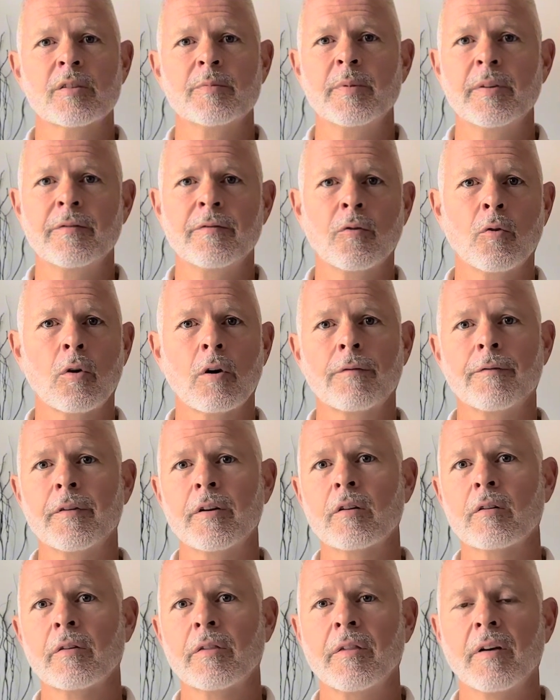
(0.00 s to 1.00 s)
before for
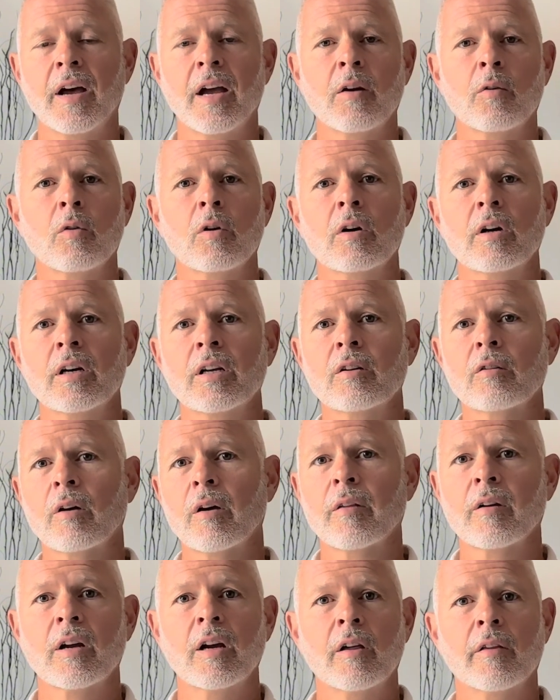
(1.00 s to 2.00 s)
your thyroid or
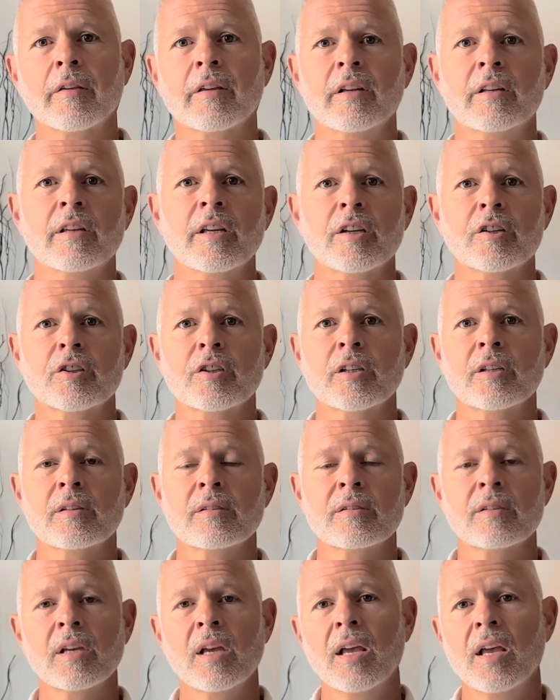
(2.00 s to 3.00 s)
other health
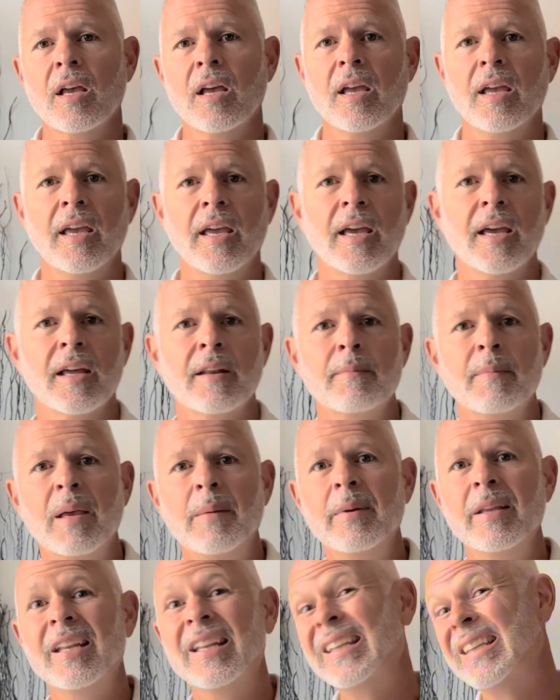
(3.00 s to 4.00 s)
conditions, and
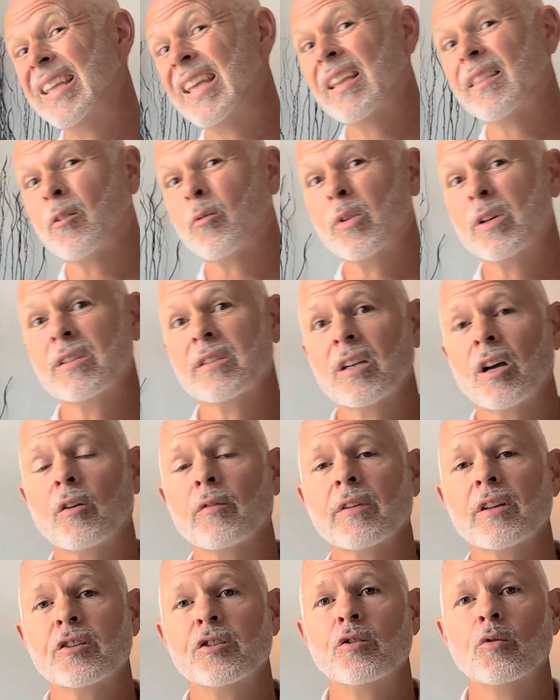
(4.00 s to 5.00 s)
maybe didn't get the
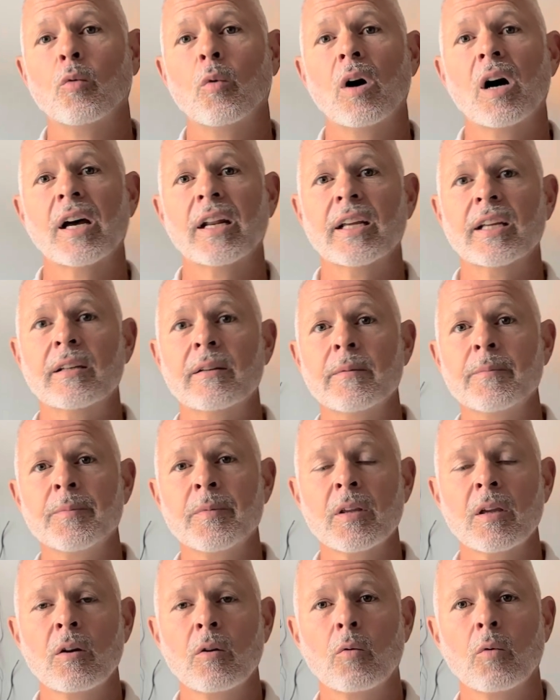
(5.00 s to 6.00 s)
result that you wanted.
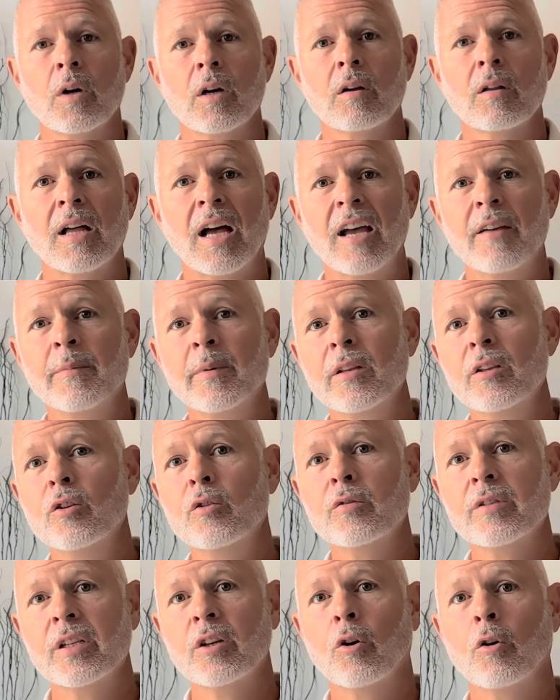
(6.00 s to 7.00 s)
Well, I've been
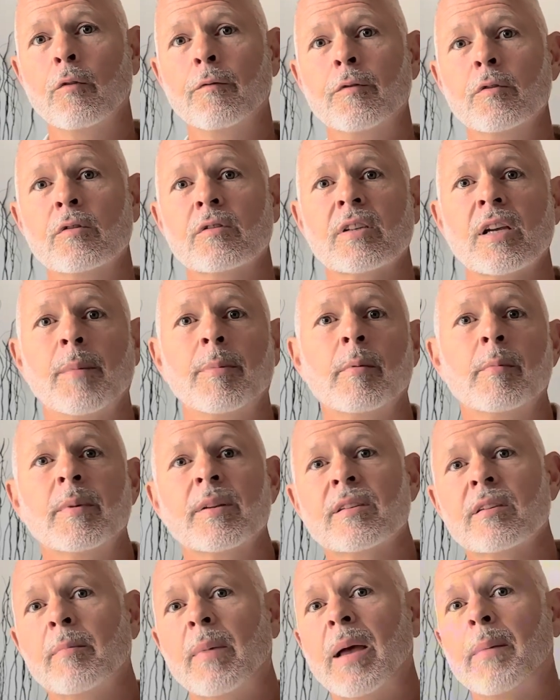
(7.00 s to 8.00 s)
using whole food
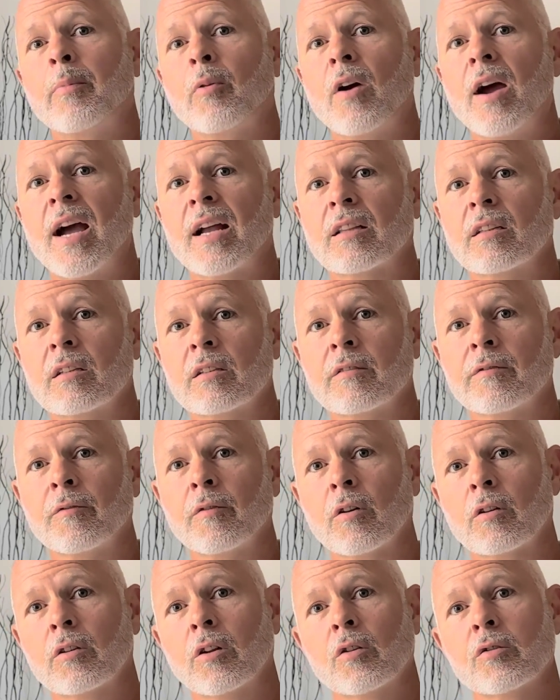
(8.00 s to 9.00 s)
supplements in my practice
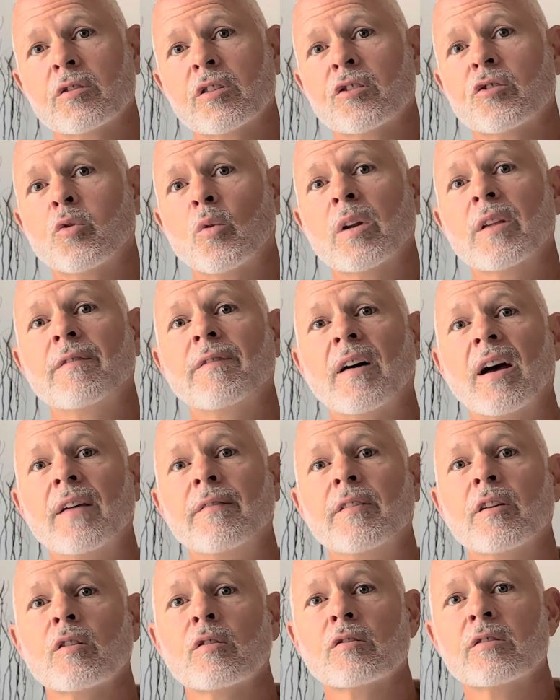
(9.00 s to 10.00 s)
for close to
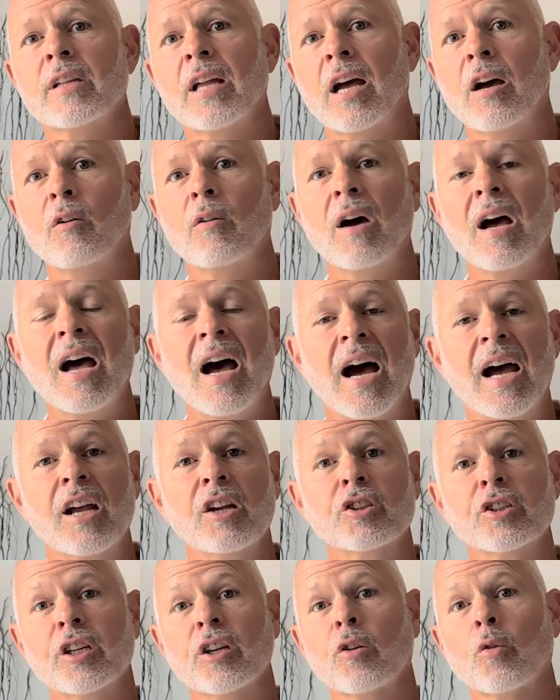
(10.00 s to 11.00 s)
25 years now. I
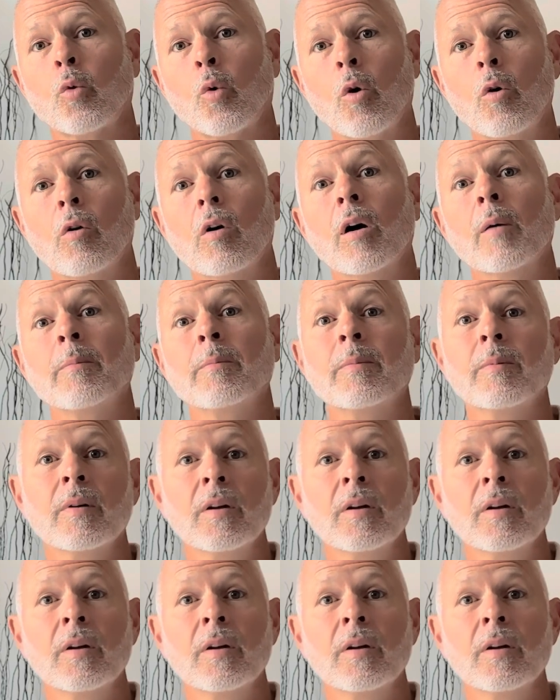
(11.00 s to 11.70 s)
actually grow up,